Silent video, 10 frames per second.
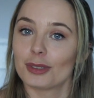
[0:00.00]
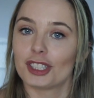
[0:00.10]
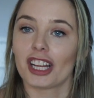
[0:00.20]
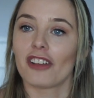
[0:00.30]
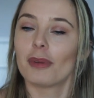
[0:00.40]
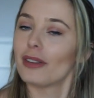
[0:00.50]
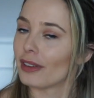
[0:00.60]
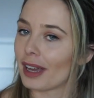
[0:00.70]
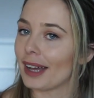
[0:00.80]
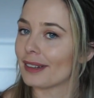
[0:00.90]
to achieve, but if
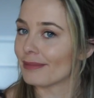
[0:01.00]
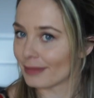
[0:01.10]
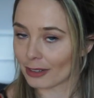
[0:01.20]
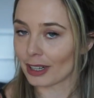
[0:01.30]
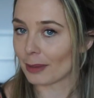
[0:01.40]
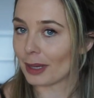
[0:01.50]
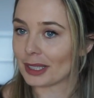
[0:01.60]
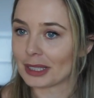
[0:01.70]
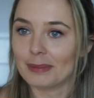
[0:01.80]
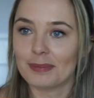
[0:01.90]
you can, I
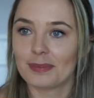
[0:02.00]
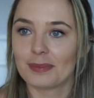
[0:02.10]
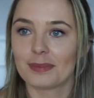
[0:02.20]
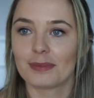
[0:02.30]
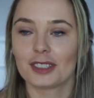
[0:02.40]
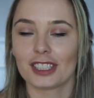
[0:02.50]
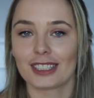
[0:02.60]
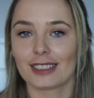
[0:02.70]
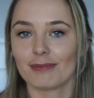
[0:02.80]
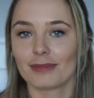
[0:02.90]
recommend.
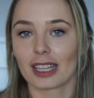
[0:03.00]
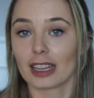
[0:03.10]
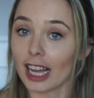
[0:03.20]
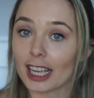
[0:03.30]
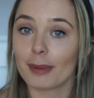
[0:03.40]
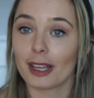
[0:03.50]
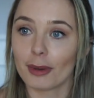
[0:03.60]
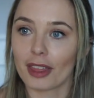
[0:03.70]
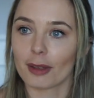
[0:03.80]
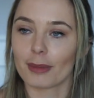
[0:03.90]
Just like being
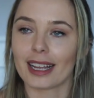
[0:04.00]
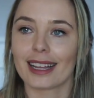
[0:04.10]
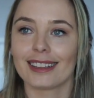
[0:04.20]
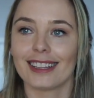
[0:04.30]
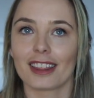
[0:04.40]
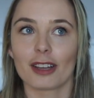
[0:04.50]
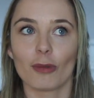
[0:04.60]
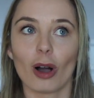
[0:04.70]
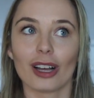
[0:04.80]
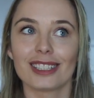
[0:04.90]
with them. Nothing
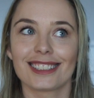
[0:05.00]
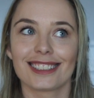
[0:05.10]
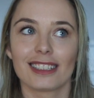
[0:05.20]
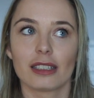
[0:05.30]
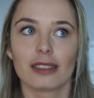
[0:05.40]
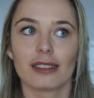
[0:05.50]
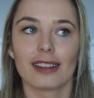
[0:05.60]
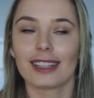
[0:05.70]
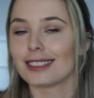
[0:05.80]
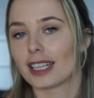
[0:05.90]
worse
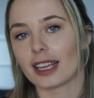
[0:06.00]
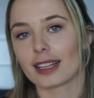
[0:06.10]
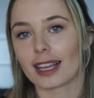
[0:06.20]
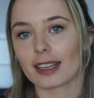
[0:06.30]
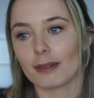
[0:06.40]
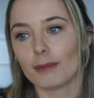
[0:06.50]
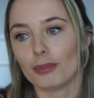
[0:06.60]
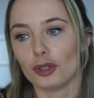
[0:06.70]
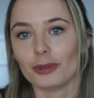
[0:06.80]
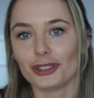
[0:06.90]
than seeing like
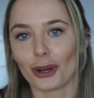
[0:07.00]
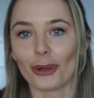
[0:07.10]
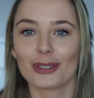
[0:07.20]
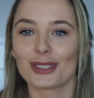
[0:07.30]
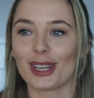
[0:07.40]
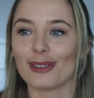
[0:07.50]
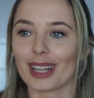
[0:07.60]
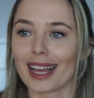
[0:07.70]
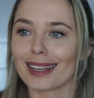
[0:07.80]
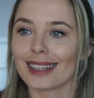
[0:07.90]
boomer jokes of
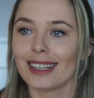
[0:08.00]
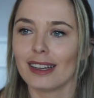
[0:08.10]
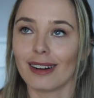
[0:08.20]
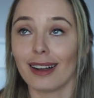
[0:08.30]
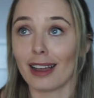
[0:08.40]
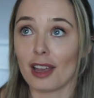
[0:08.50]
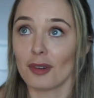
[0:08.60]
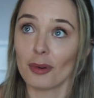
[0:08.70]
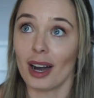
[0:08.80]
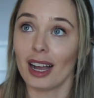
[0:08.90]
like, I hate
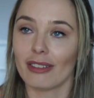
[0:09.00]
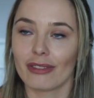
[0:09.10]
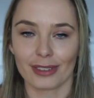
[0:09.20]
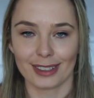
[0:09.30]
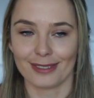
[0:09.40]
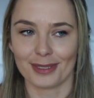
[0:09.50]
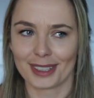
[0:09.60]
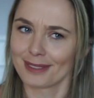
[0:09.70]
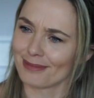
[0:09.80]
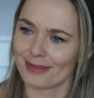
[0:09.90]
my wife, and I'm
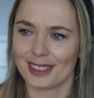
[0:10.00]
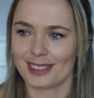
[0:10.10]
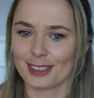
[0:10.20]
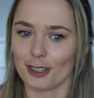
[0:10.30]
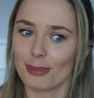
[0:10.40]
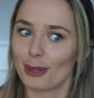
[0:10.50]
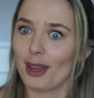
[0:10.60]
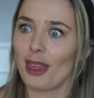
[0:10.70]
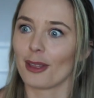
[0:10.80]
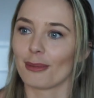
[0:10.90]
like, don't be
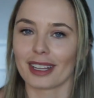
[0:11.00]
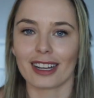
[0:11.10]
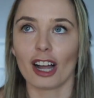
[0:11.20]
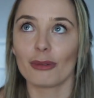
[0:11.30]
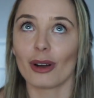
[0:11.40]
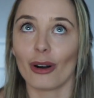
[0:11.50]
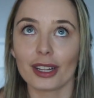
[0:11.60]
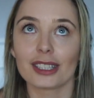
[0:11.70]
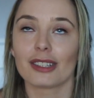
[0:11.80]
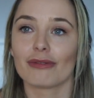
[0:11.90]
with them. Like, I would
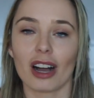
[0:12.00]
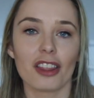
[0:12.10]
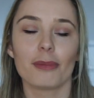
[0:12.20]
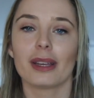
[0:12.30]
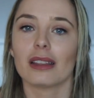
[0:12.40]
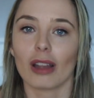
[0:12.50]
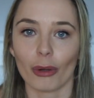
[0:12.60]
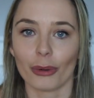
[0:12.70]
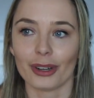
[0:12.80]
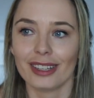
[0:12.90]
honestly rather be
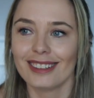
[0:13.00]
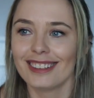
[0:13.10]
alone